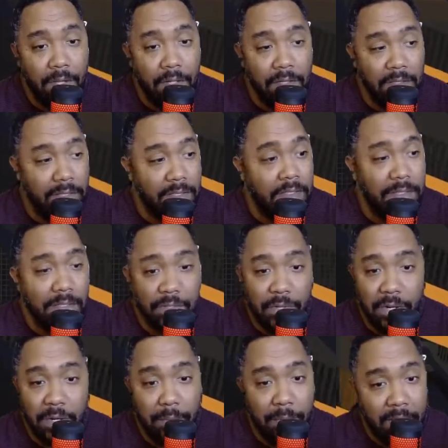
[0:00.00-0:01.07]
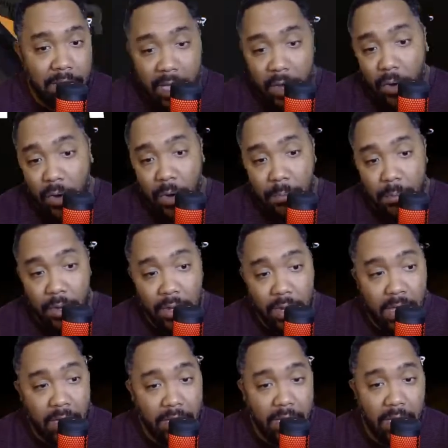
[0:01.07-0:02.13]
just because you're going to be that on-ball
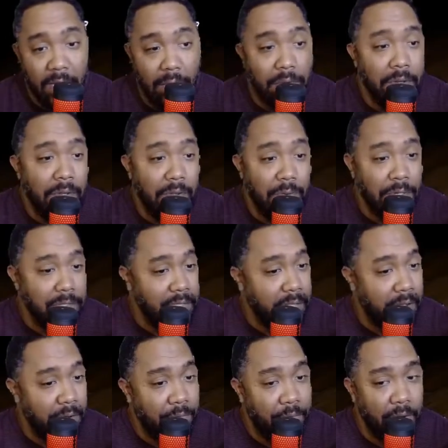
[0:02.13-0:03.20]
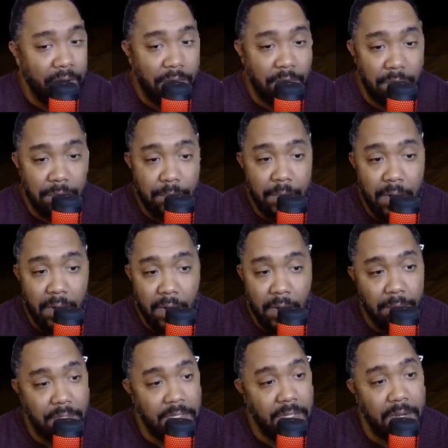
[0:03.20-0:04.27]
lockdown. You want to stay in front of them.
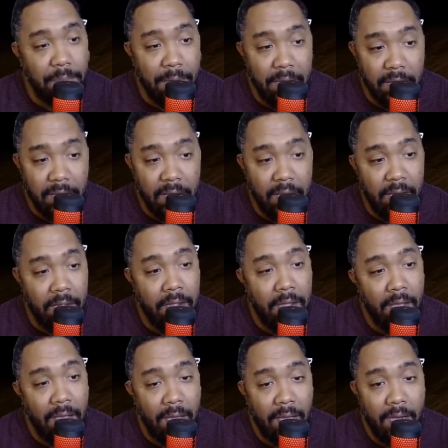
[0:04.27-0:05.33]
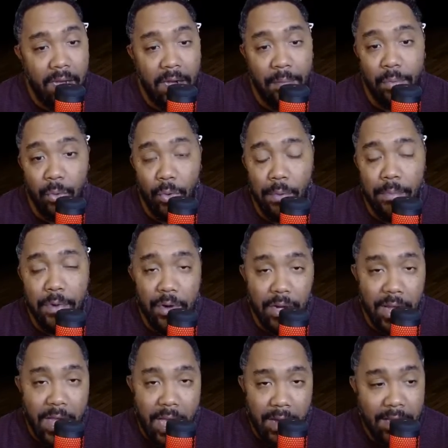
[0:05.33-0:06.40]
It's going to make a perimeter
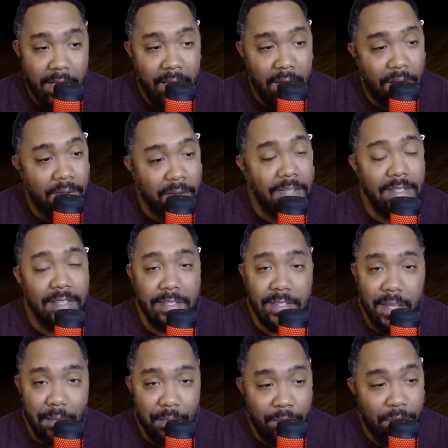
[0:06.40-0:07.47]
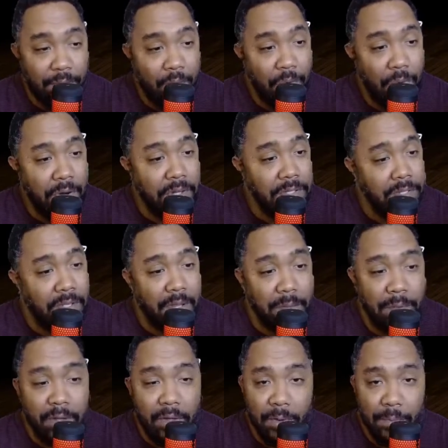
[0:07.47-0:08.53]
lockdown. As I said before, it's going to be
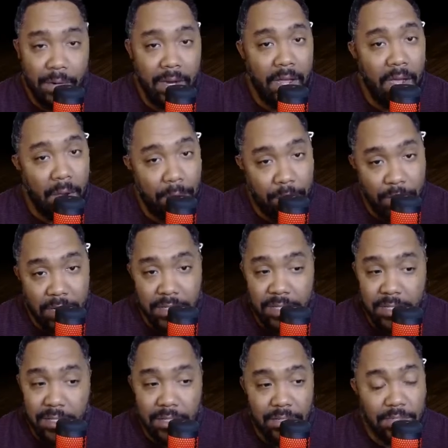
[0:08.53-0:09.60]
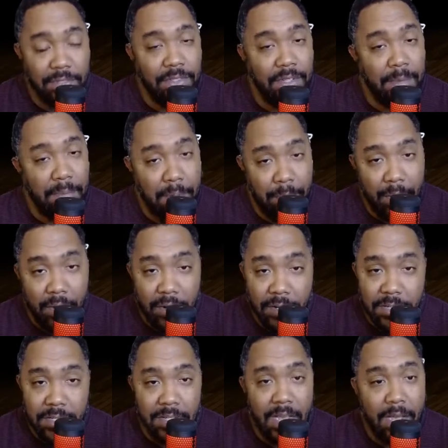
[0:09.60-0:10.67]
your Mikal Bridges, your Jimmy Butler
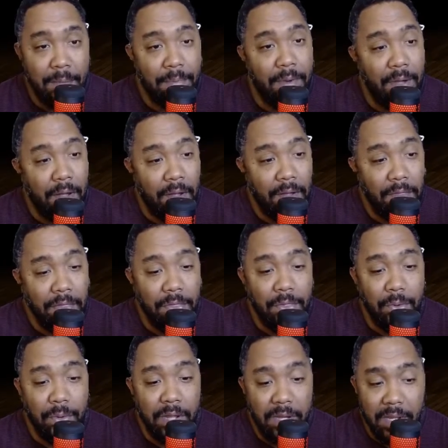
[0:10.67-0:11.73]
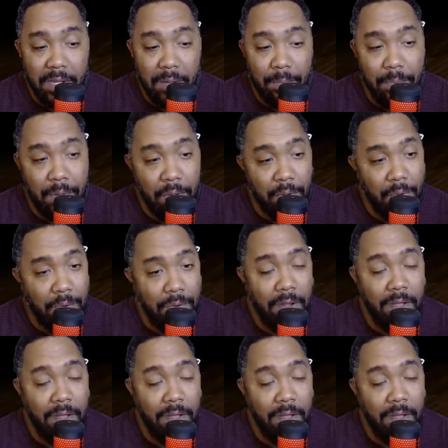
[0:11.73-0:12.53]
type 3-and-D build.